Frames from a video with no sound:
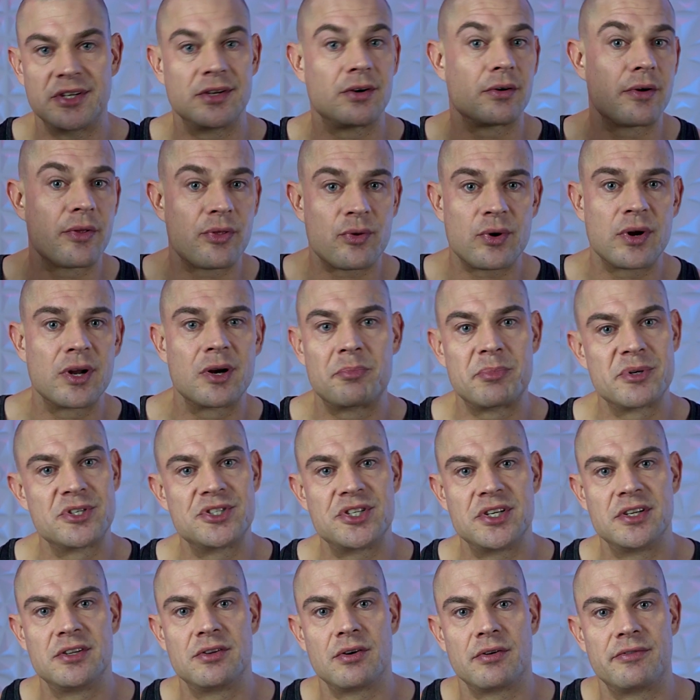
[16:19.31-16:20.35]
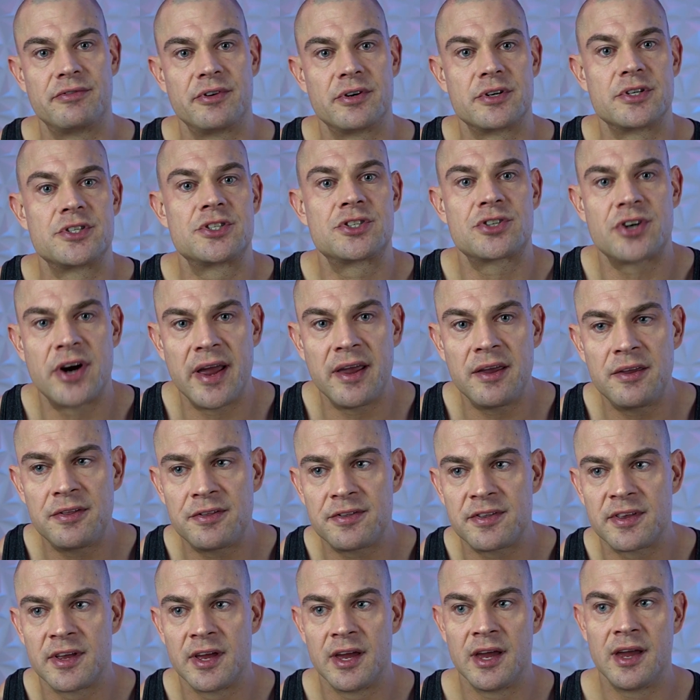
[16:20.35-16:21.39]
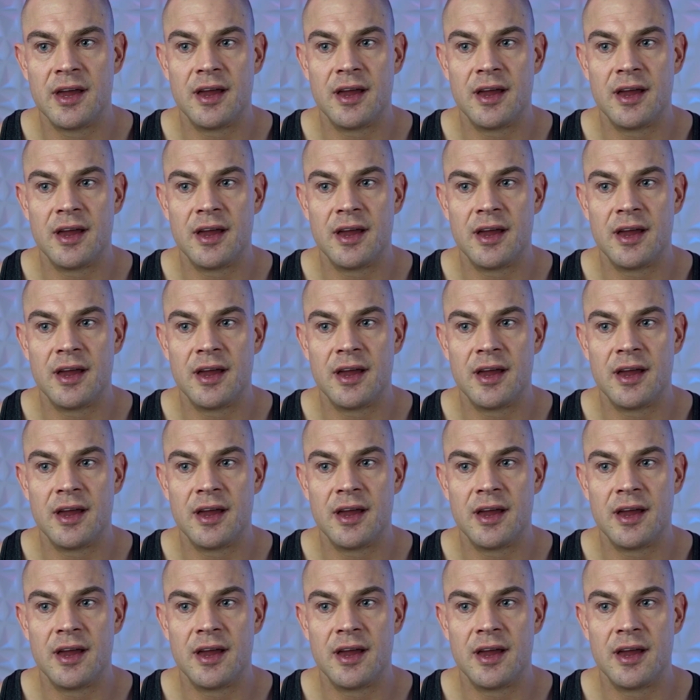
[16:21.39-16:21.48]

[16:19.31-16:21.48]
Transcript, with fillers: or 300% of your strength.